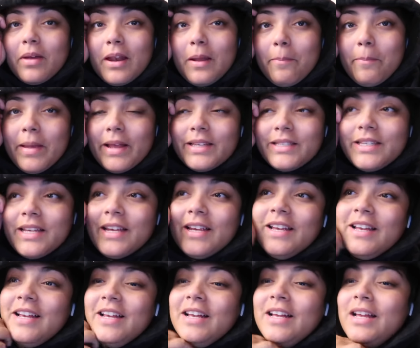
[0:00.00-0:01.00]
gonna miss it.
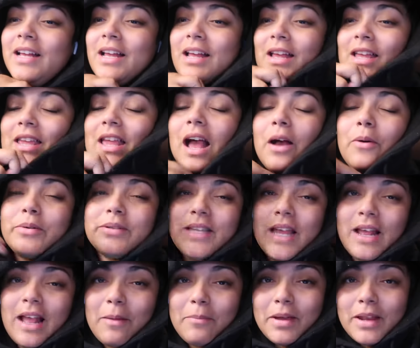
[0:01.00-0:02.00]
Yeah, I was
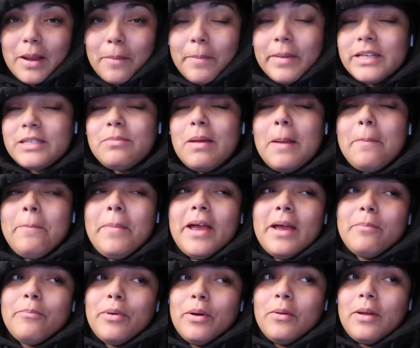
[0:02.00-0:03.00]
like, I'm gonna miss my
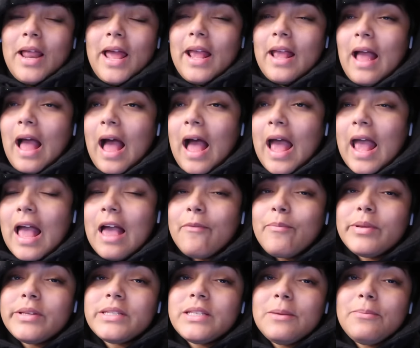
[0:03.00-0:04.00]
bed, bro. Like, I have
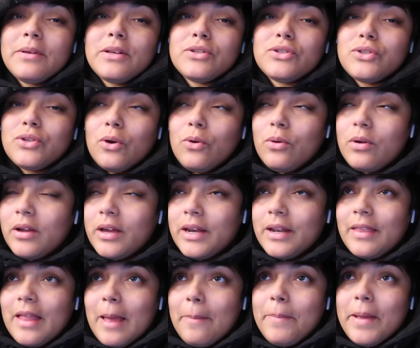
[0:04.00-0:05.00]
been sleeping so good
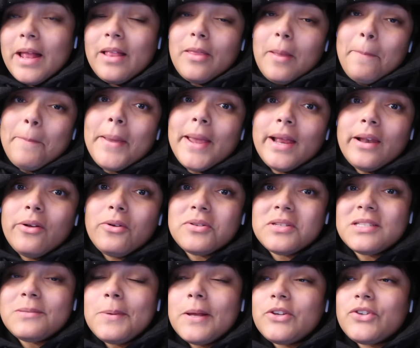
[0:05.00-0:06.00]
in that bed. The pillows,
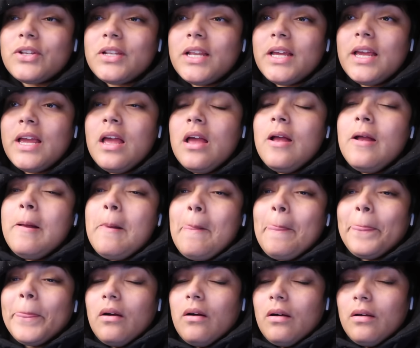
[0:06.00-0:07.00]
especially.
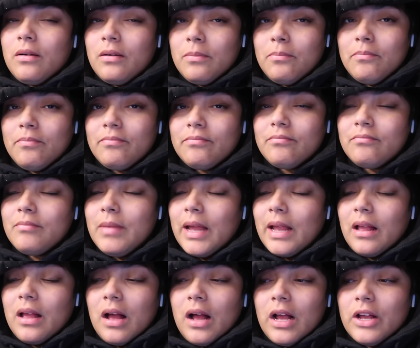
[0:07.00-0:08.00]
Oh my
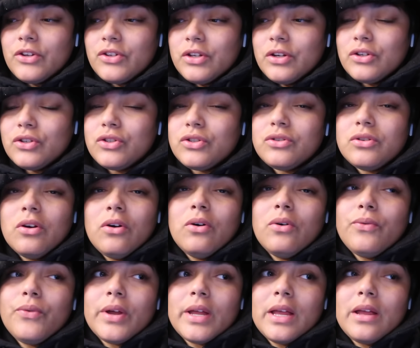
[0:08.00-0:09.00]
gosh, they're
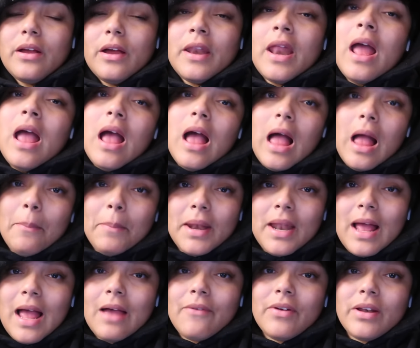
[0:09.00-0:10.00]
so freaking good. I'm
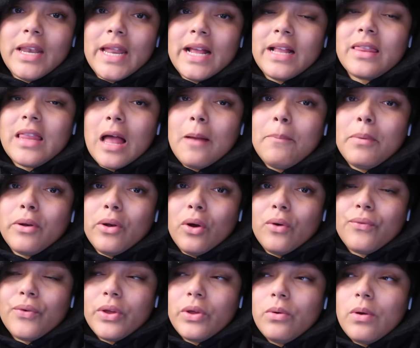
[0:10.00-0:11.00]
gonna have a link down
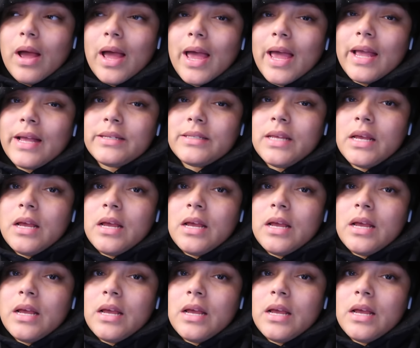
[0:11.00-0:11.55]
below for you guys.